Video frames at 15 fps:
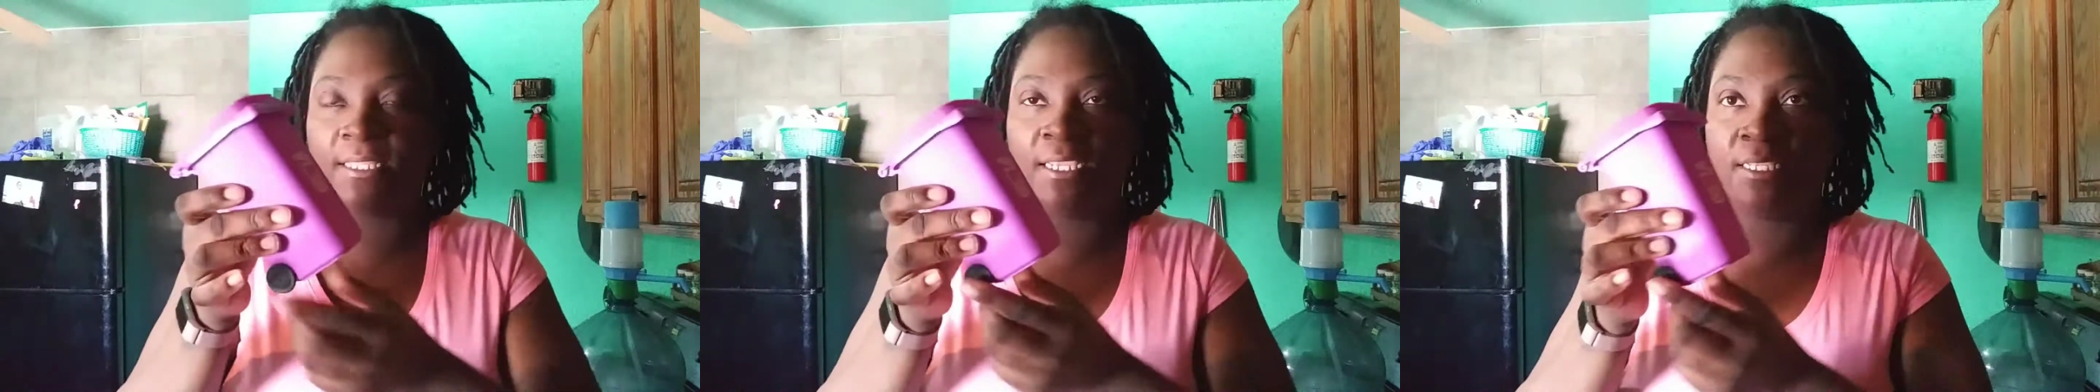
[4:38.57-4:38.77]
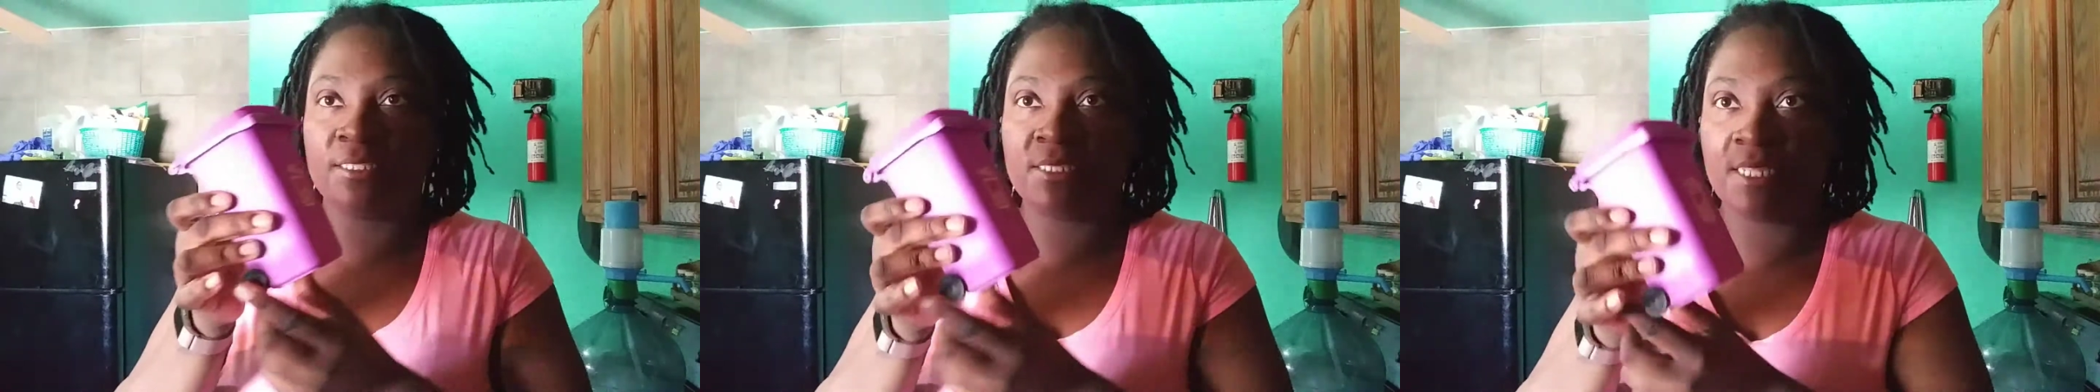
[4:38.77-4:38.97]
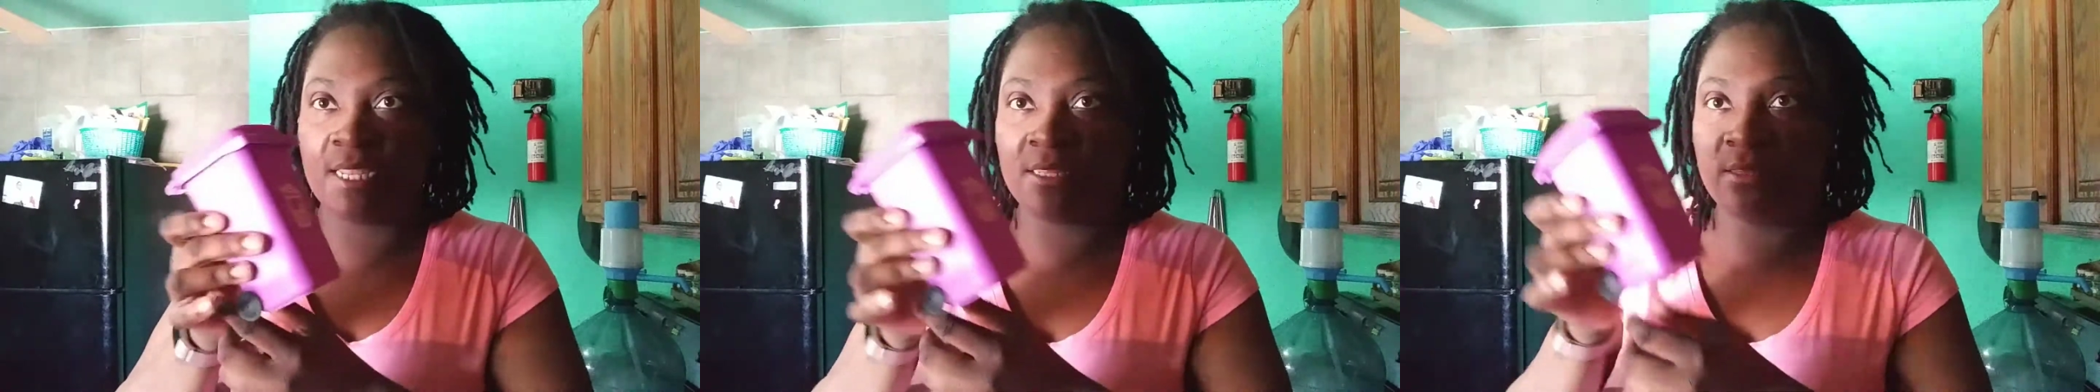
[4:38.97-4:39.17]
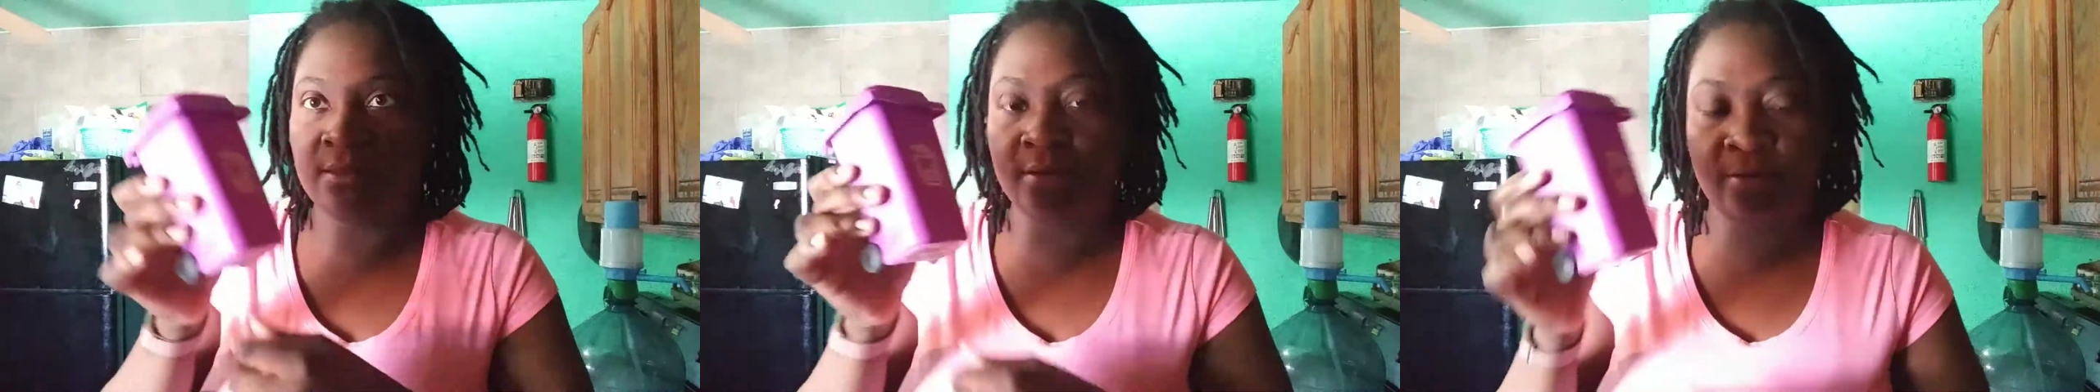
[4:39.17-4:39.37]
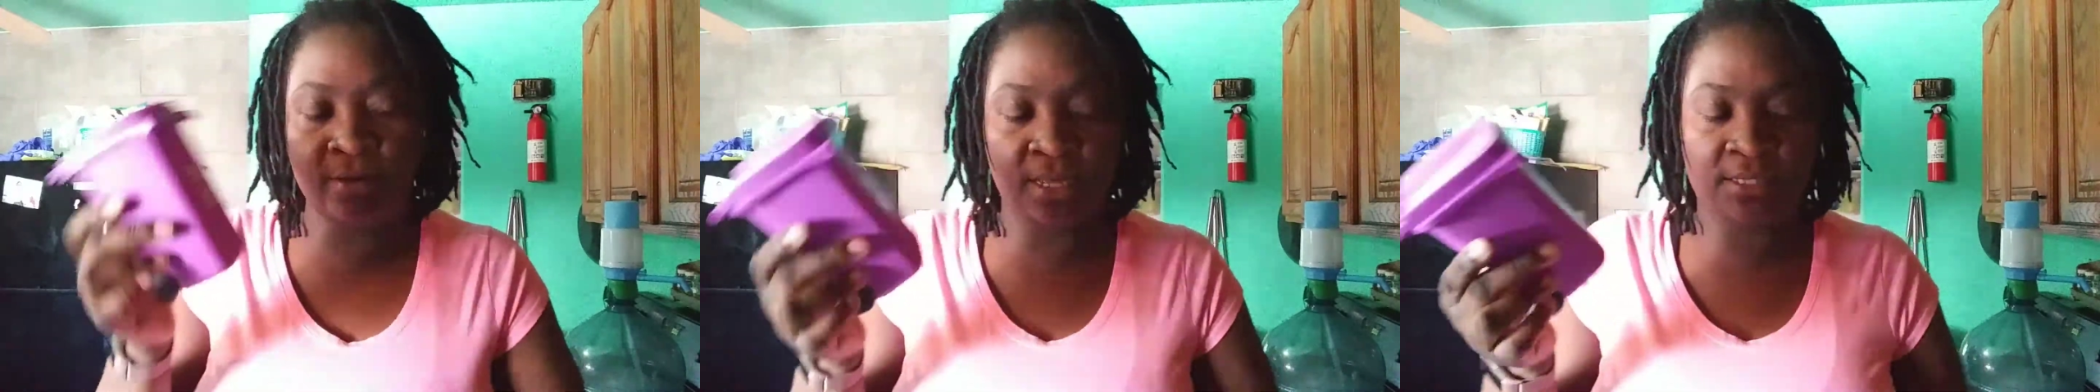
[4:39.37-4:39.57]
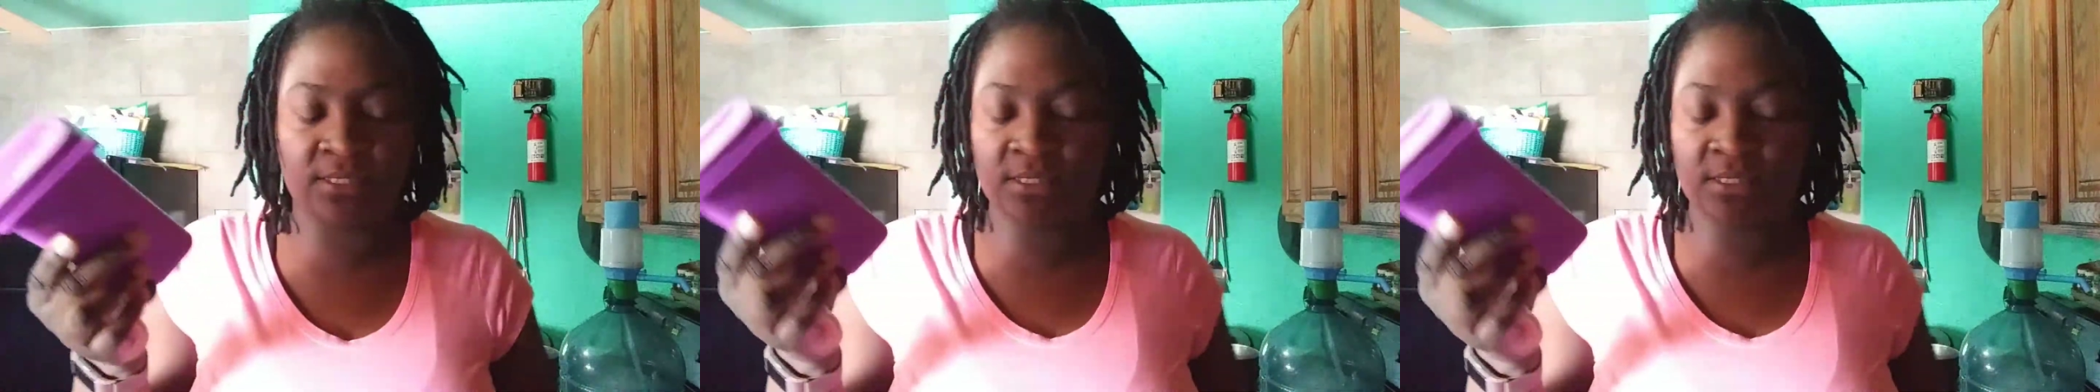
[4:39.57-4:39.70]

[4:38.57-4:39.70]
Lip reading: things that I know I